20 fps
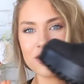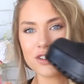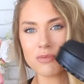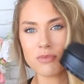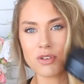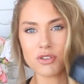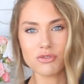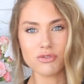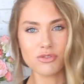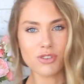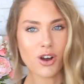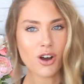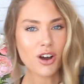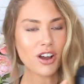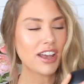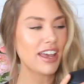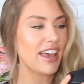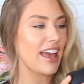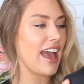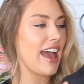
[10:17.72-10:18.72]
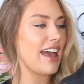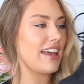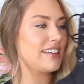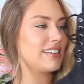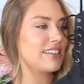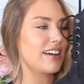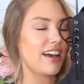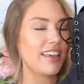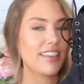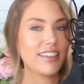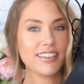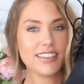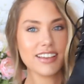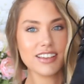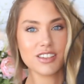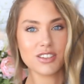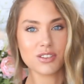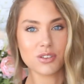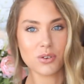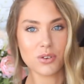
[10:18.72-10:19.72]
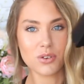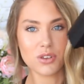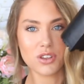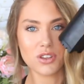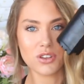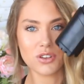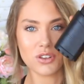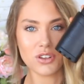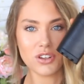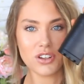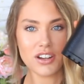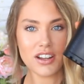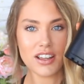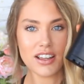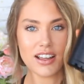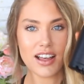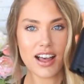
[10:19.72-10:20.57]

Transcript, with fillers: from Rock and I think they're so cute.